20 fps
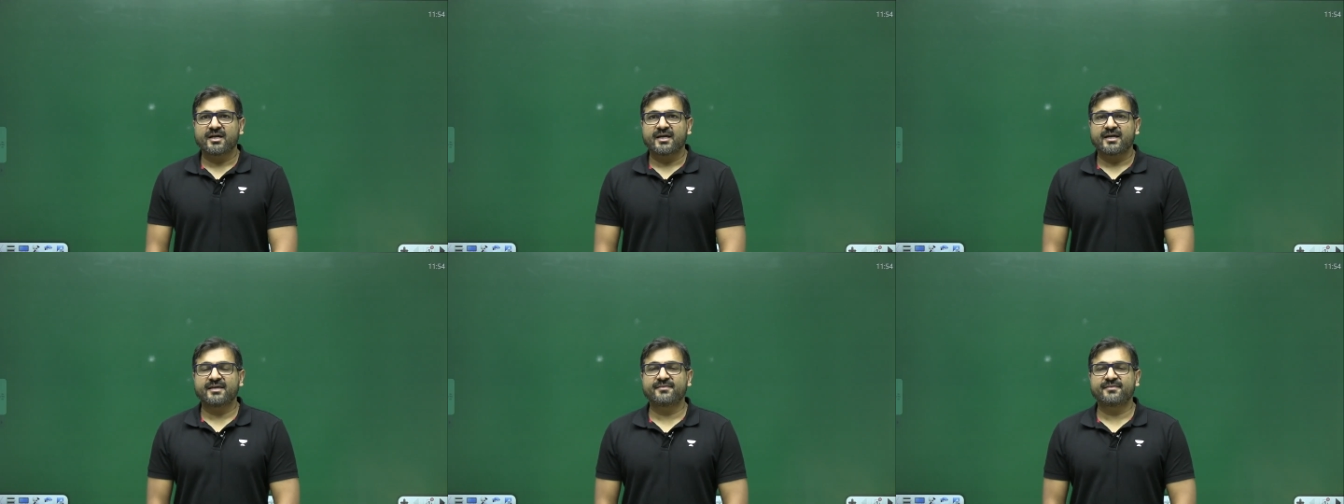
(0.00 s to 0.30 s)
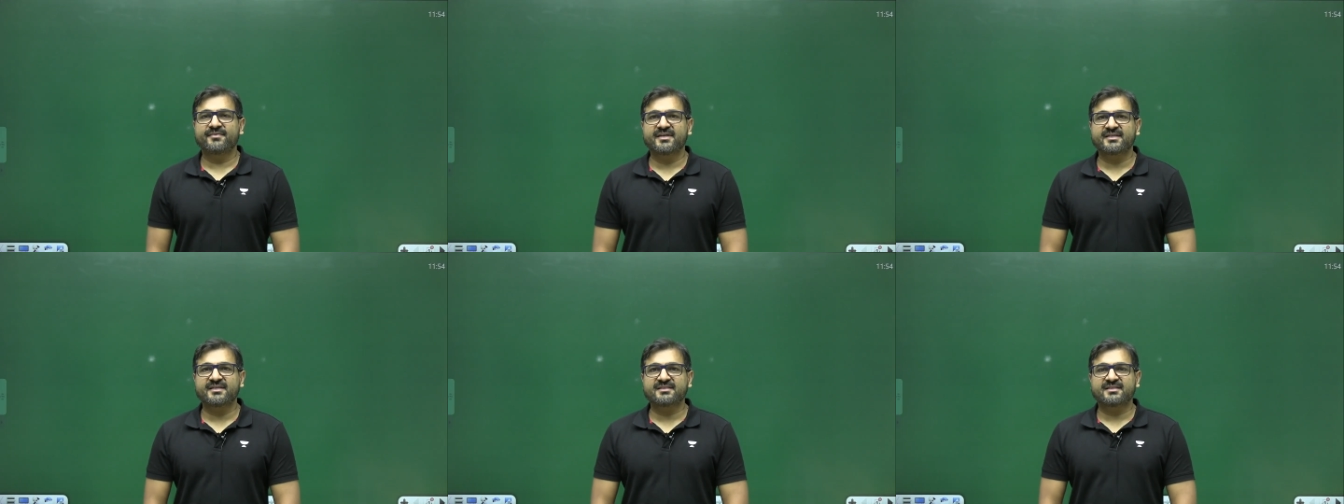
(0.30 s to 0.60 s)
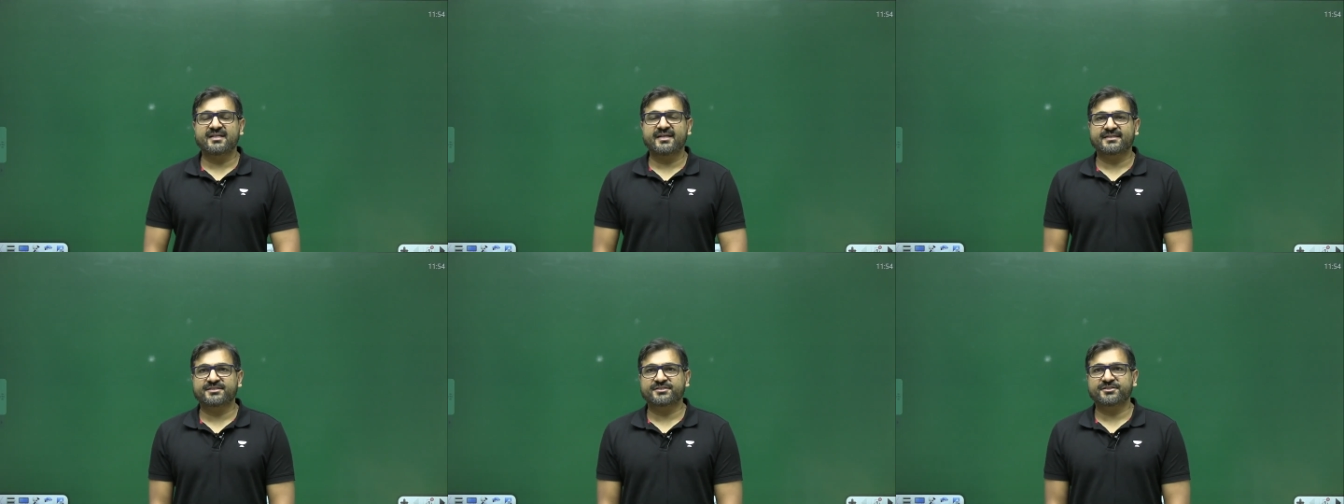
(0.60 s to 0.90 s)
in this
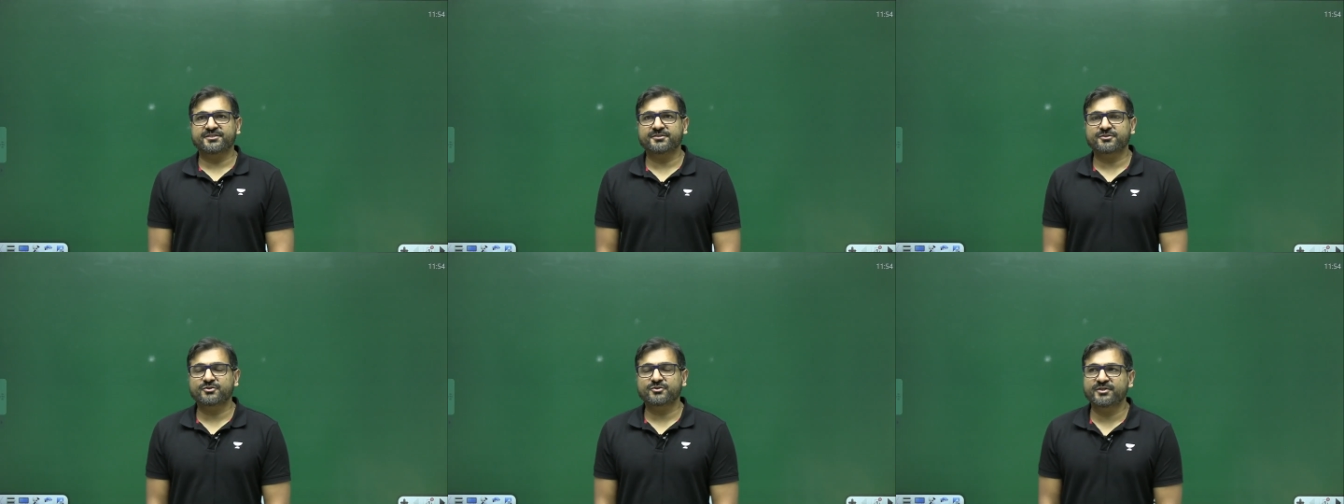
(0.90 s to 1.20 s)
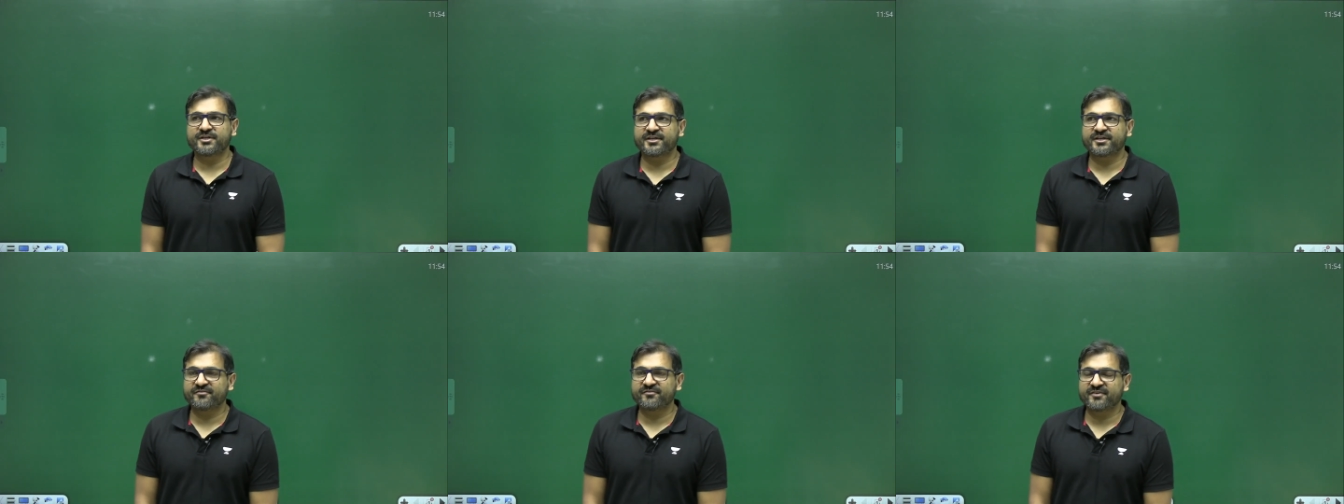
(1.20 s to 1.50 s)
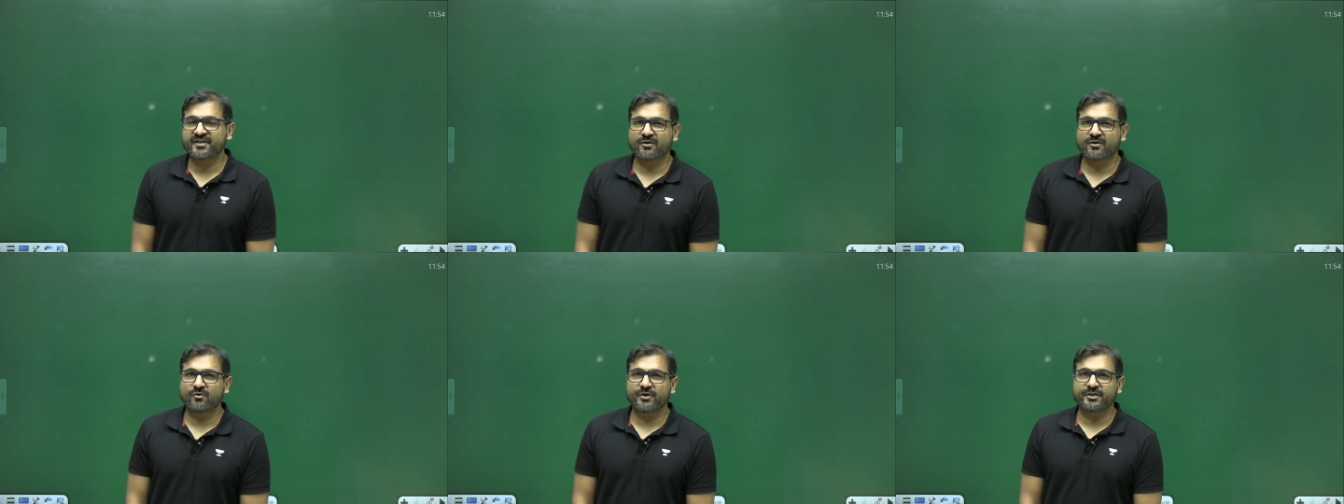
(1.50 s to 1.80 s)
lecture today we
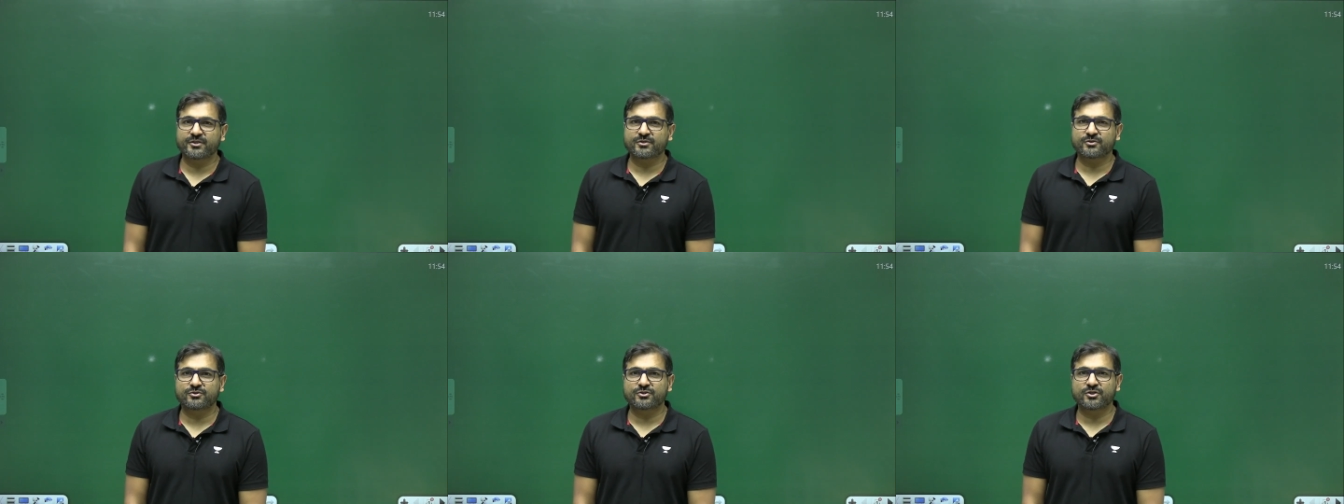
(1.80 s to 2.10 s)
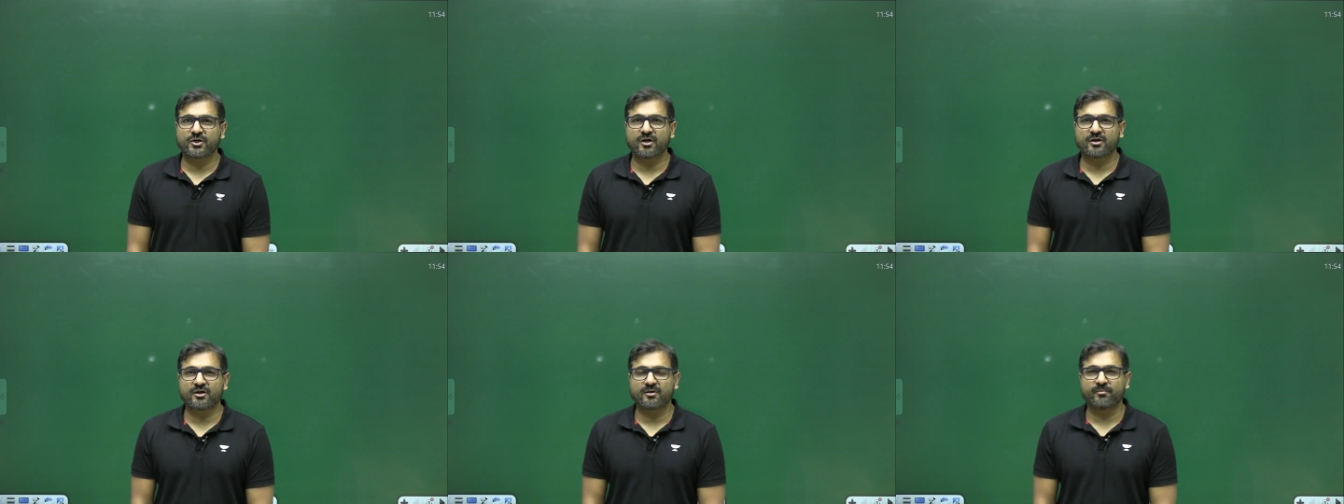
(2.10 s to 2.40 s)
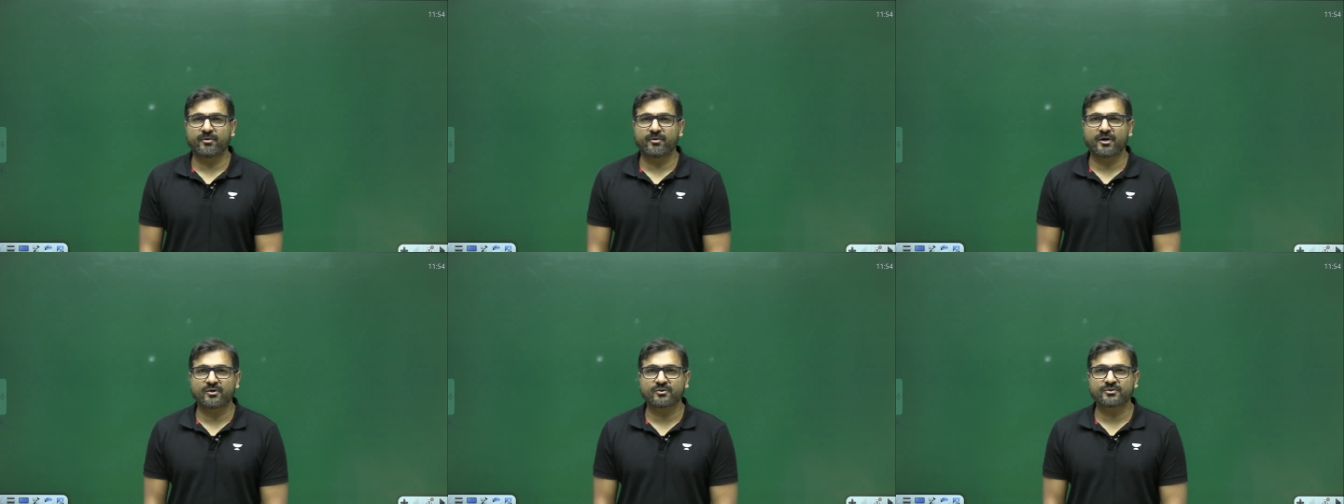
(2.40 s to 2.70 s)
are going to talk
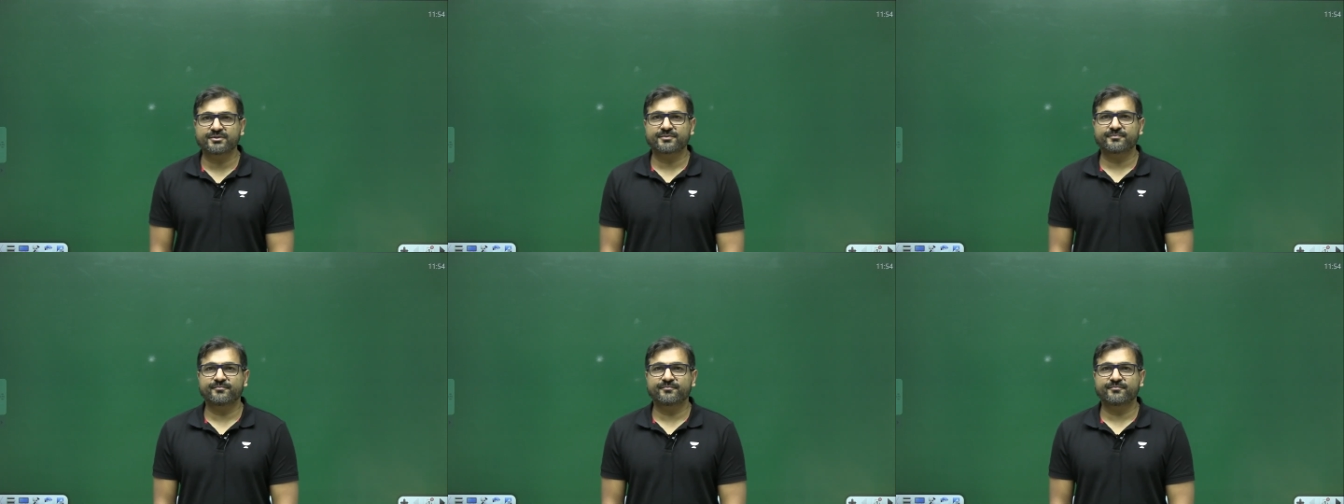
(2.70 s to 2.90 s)
about